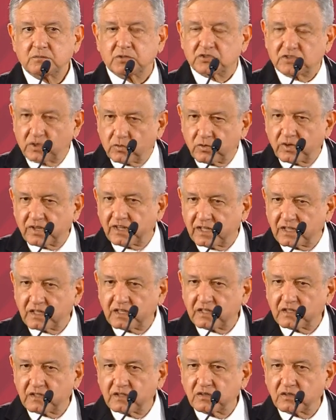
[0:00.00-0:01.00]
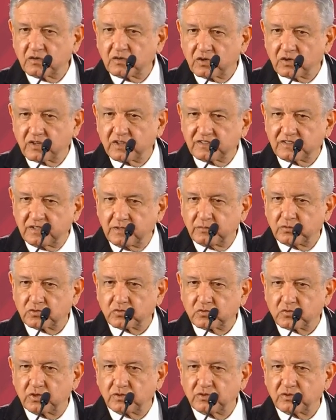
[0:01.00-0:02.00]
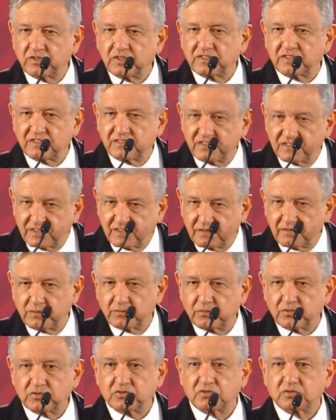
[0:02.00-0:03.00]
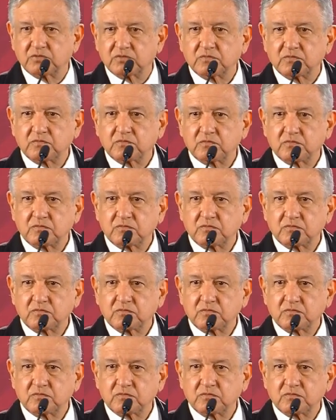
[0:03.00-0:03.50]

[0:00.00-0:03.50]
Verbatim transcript: Mm. But remember what we did when we